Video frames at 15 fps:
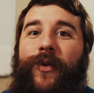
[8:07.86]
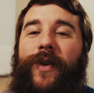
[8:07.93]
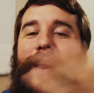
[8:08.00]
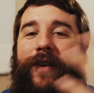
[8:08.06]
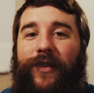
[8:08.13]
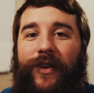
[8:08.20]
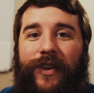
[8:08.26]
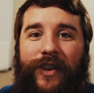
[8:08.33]

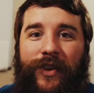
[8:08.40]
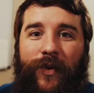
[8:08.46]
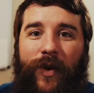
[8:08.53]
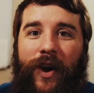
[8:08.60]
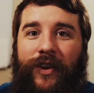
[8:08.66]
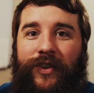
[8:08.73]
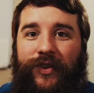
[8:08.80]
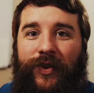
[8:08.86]
whenever you
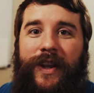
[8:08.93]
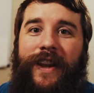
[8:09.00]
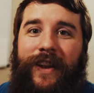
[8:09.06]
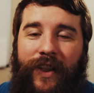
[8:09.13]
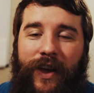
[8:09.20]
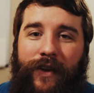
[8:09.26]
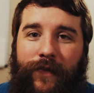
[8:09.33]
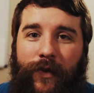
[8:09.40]
are shooting in a
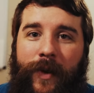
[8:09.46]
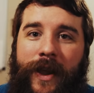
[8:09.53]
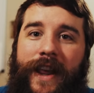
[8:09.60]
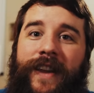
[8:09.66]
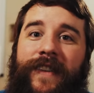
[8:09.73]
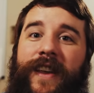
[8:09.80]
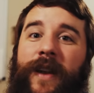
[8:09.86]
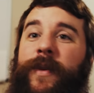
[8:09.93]
log format,
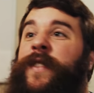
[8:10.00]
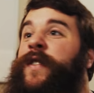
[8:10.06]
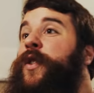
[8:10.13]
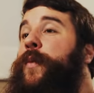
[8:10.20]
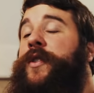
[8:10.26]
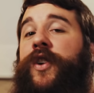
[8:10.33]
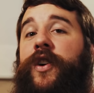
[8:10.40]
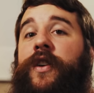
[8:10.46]
it is going to be
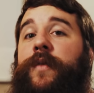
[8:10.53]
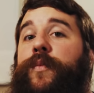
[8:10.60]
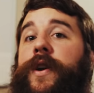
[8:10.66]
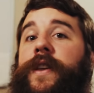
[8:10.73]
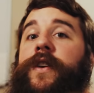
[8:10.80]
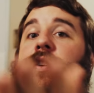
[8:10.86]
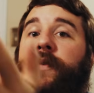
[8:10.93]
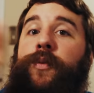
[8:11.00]
so much harder to
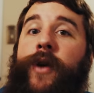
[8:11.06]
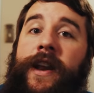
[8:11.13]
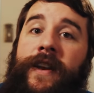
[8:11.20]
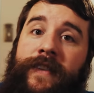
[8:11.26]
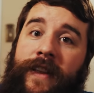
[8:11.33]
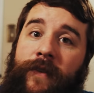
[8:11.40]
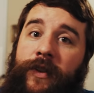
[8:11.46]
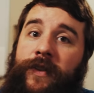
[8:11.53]
bring those
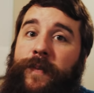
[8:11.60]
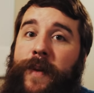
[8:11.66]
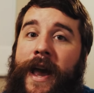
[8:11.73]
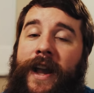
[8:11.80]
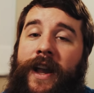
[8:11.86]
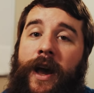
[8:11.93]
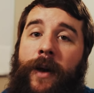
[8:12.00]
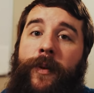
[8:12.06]
brightness levels
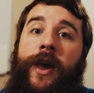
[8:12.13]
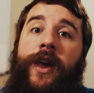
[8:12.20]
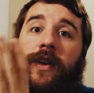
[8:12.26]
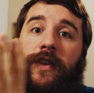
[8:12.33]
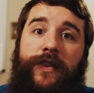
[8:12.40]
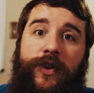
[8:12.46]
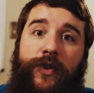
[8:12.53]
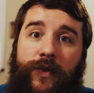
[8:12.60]
back up
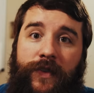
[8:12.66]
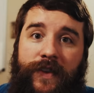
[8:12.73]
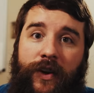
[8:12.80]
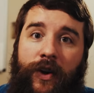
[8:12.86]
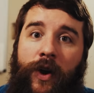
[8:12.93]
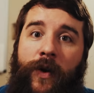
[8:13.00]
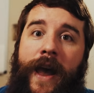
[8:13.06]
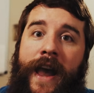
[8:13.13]
to
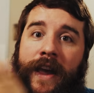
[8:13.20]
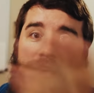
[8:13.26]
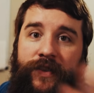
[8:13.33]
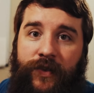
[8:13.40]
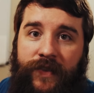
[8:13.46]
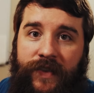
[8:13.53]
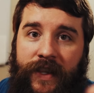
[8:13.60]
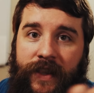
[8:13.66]
zero as
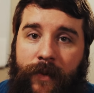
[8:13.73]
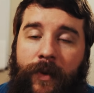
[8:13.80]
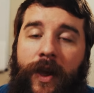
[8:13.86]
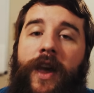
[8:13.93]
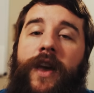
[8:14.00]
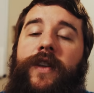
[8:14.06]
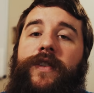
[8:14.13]
you see them.